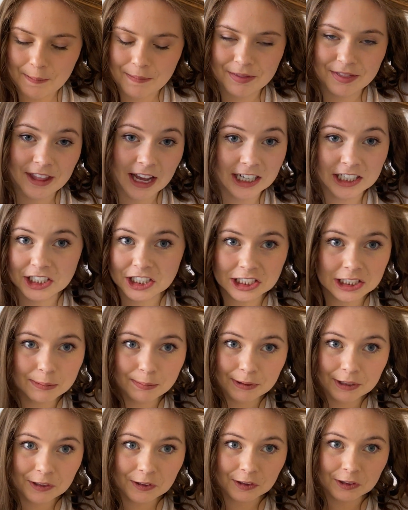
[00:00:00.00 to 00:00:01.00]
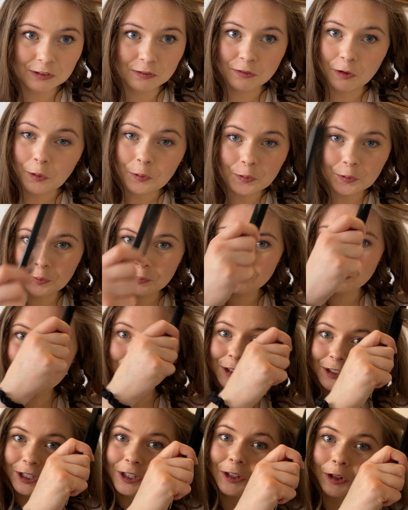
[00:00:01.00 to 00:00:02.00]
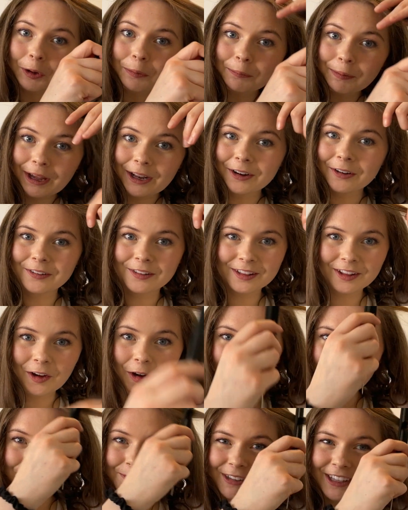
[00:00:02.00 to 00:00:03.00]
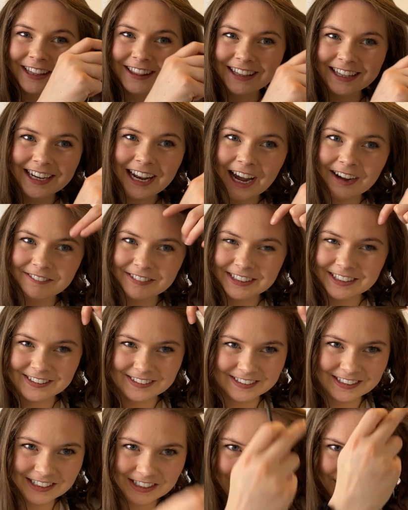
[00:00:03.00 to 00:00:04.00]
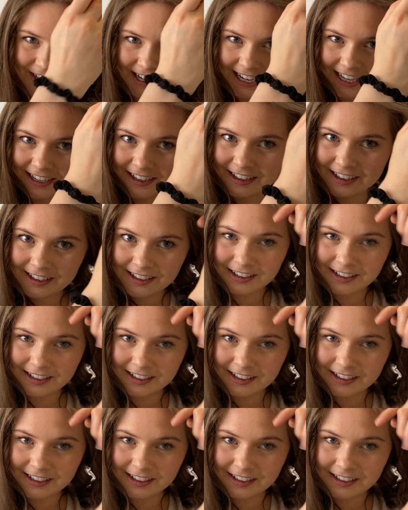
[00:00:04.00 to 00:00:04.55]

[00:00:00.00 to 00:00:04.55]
That's just because volume looks a lot better on me than having sort of straight.